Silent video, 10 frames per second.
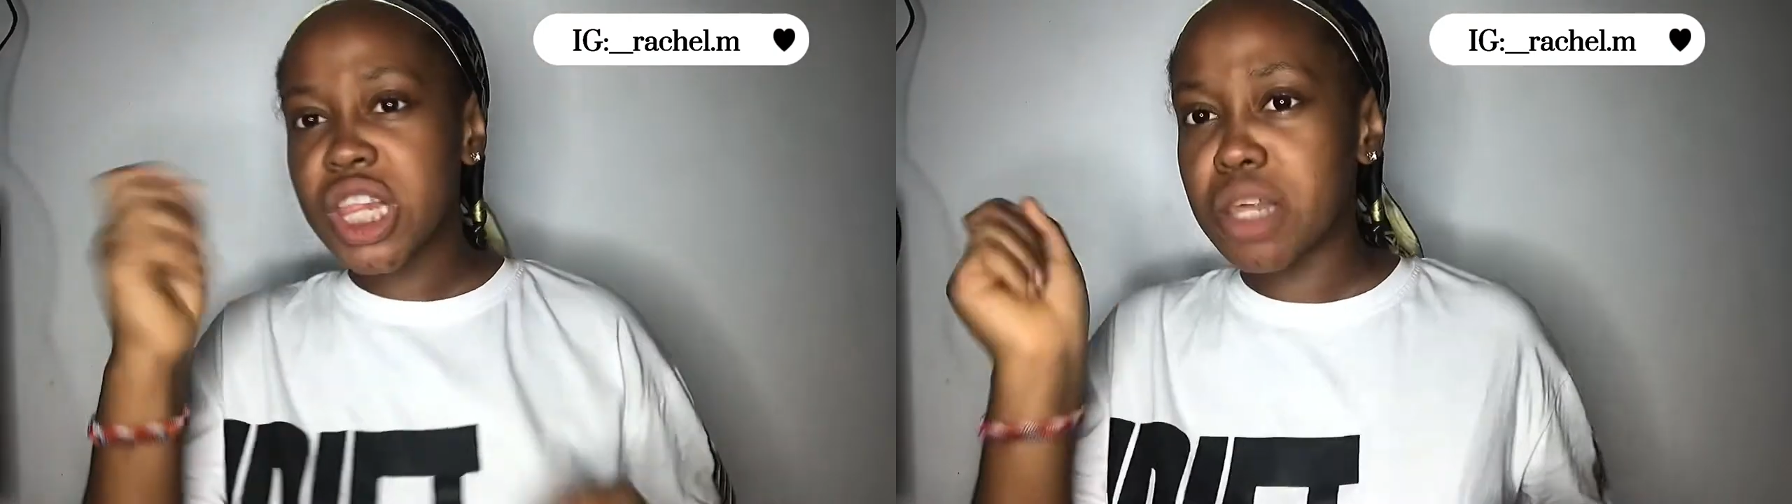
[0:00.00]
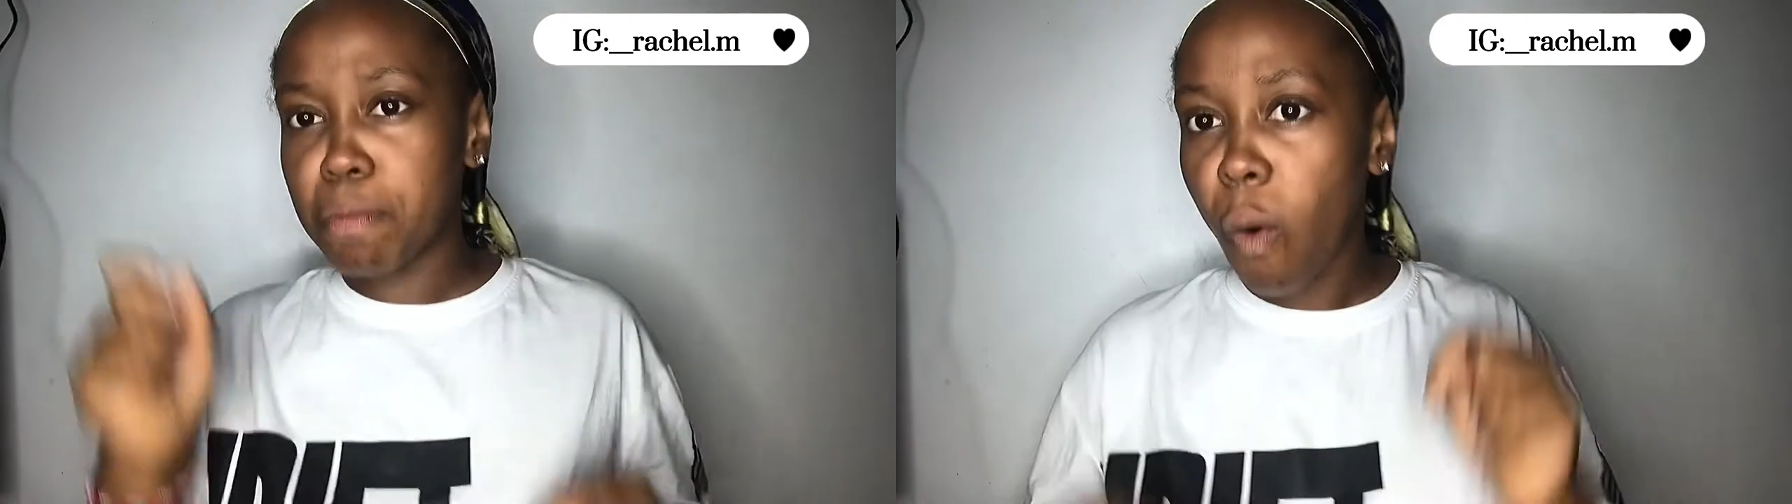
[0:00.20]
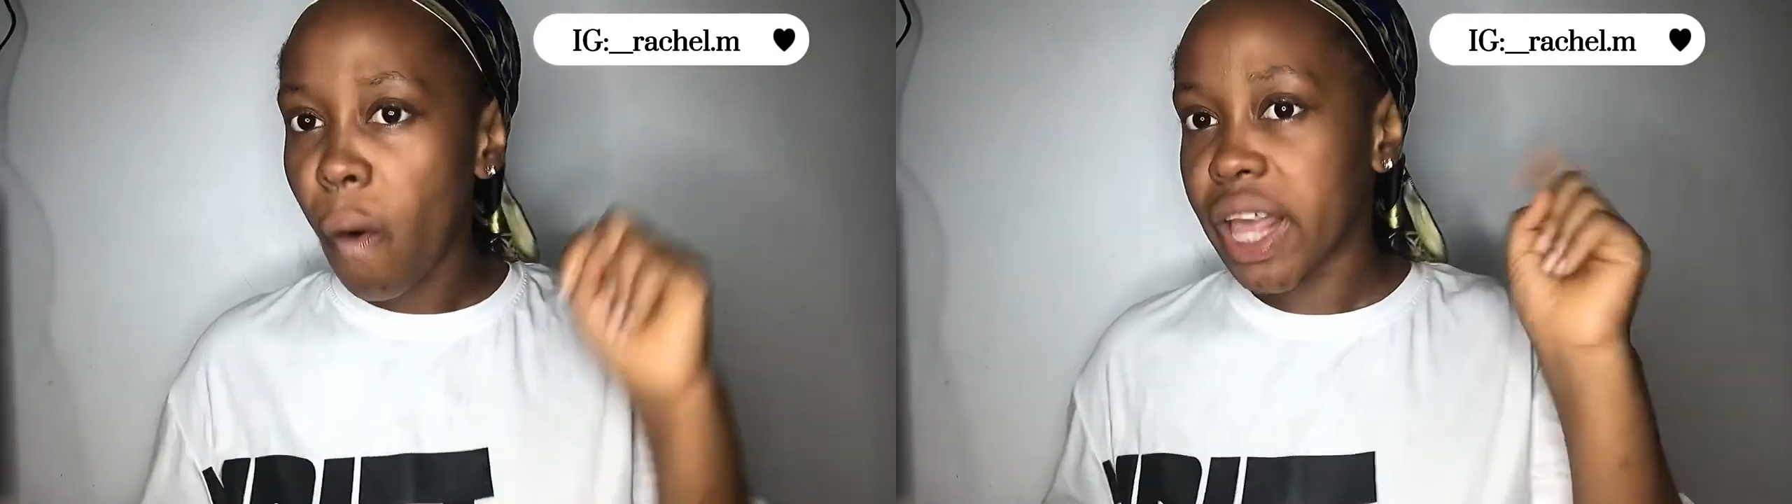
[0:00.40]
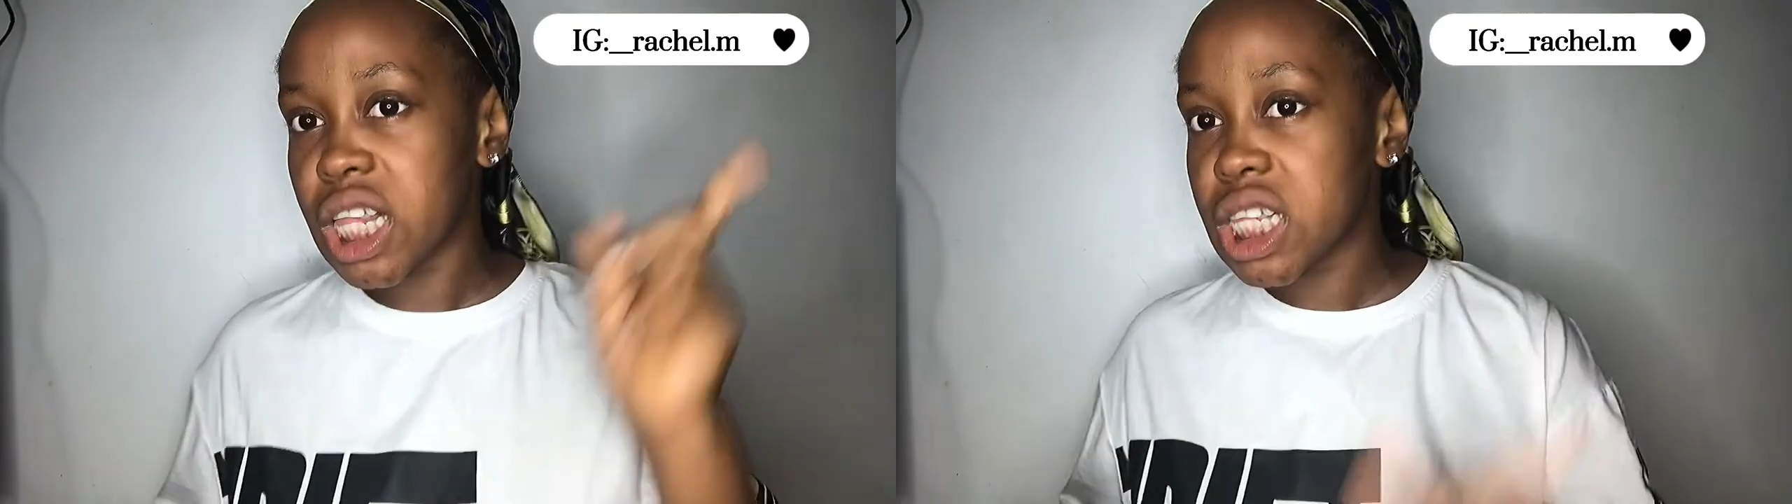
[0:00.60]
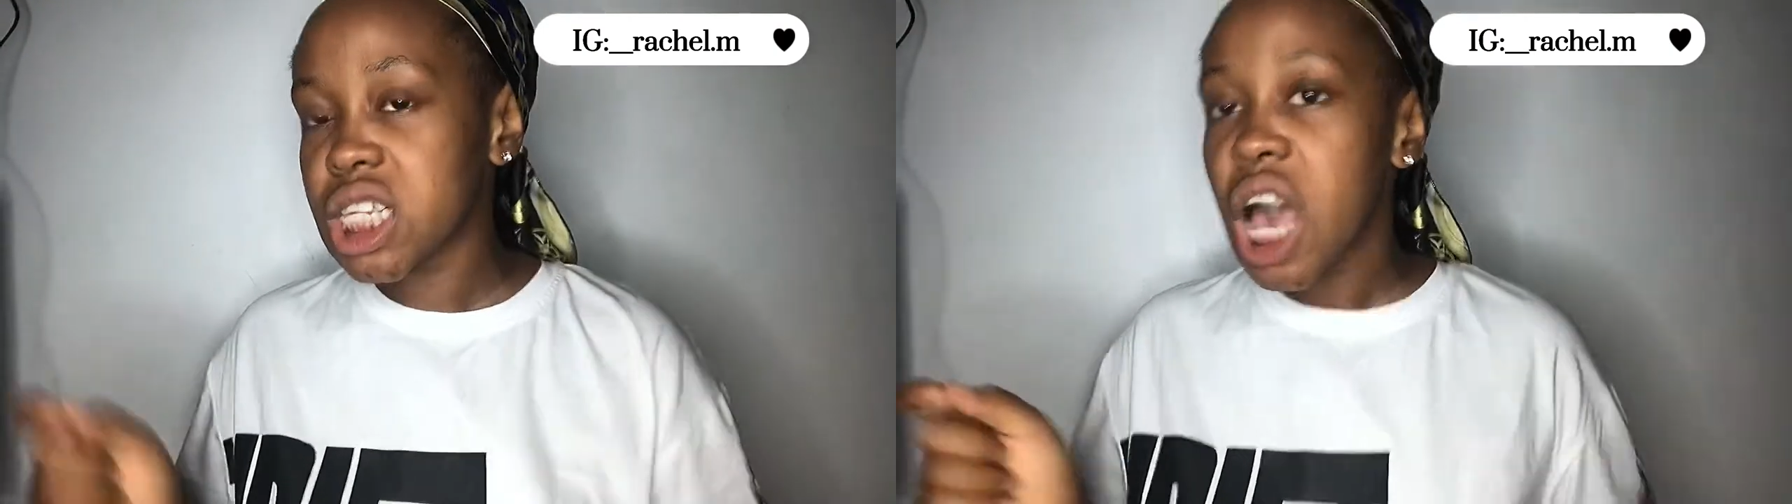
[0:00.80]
the points